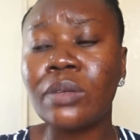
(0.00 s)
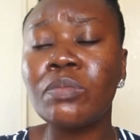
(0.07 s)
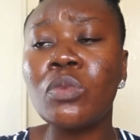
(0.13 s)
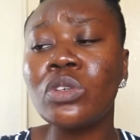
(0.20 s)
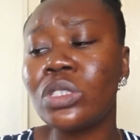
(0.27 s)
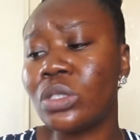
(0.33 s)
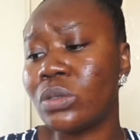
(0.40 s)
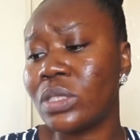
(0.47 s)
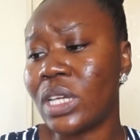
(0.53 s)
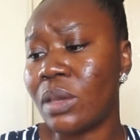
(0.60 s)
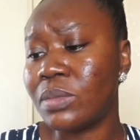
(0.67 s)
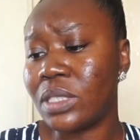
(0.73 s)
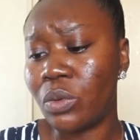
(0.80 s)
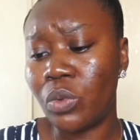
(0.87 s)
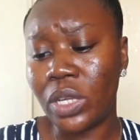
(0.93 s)
most 2
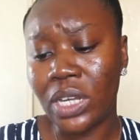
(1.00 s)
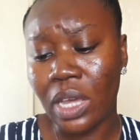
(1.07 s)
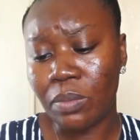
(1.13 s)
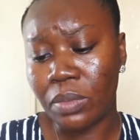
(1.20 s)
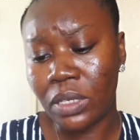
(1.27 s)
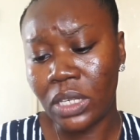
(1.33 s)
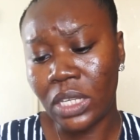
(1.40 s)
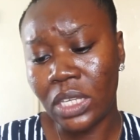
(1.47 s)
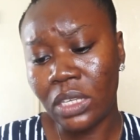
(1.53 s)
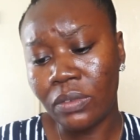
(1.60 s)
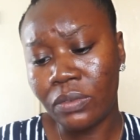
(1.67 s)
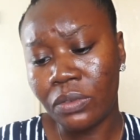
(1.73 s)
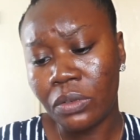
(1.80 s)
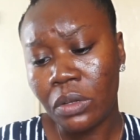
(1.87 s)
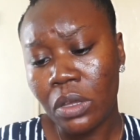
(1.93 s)
times a week, I
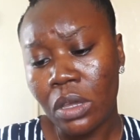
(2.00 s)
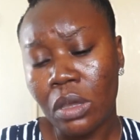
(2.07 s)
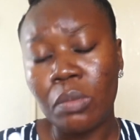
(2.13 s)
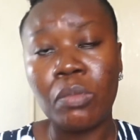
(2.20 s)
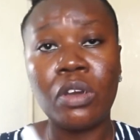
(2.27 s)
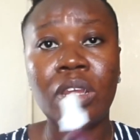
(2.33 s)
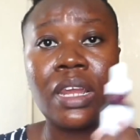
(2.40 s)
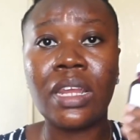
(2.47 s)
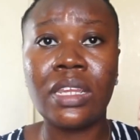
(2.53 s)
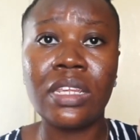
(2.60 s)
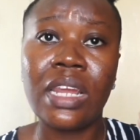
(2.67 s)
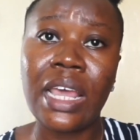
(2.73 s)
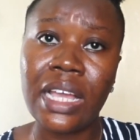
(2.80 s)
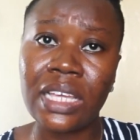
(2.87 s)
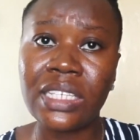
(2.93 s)
believe. But
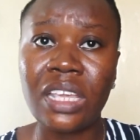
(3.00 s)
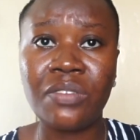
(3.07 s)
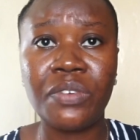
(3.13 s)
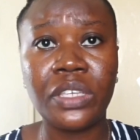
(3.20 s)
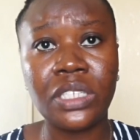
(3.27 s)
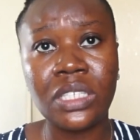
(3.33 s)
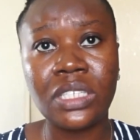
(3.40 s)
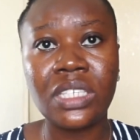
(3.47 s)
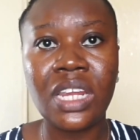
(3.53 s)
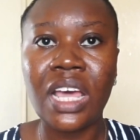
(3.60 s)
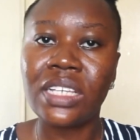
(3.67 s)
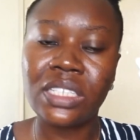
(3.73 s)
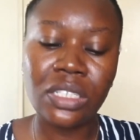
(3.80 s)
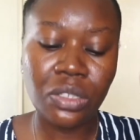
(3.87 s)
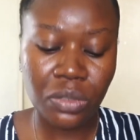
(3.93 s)
like I said, if you're a seasoned
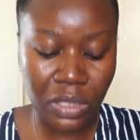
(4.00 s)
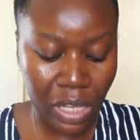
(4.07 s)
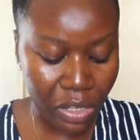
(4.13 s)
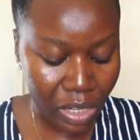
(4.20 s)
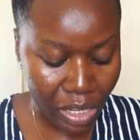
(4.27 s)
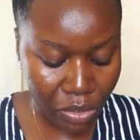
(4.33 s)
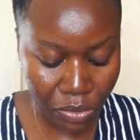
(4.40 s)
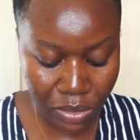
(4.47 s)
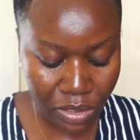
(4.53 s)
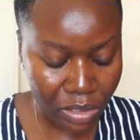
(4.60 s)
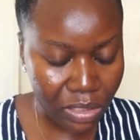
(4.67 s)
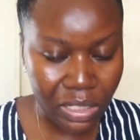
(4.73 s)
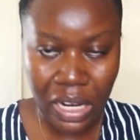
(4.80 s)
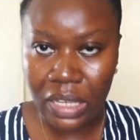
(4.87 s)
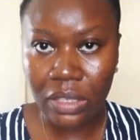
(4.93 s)
acid user, you can use
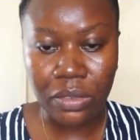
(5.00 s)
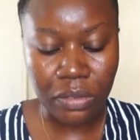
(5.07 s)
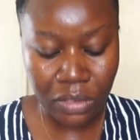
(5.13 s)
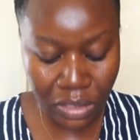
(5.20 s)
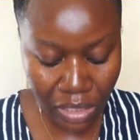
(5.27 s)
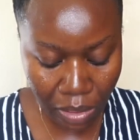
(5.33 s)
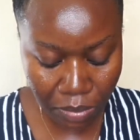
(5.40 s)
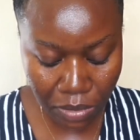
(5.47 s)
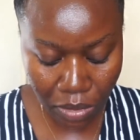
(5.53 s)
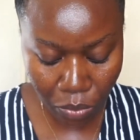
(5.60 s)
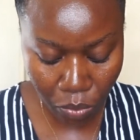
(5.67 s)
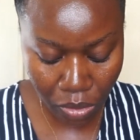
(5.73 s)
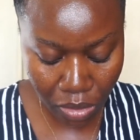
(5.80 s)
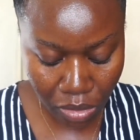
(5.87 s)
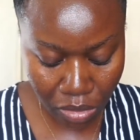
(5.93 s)
it like 3 times a
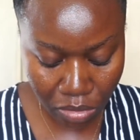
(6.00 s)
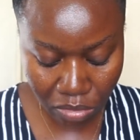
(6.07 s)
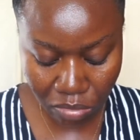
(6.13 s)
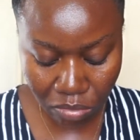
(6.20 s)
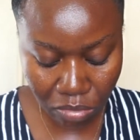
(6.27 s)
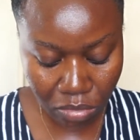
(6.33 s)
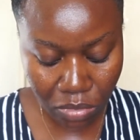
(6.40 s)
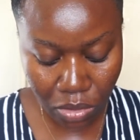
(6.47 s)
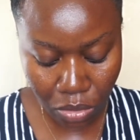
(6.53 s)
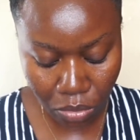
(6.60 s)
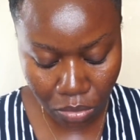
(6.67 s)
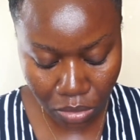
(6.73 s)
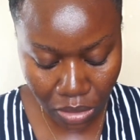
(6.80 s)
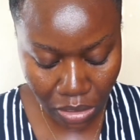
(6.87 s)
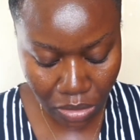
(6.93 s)
week. You
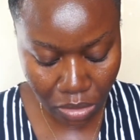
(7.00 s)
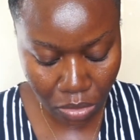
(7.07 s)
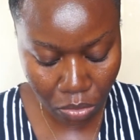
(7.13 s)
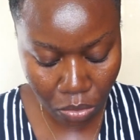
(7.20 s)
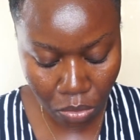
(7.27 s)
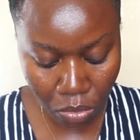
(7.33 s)
know, there's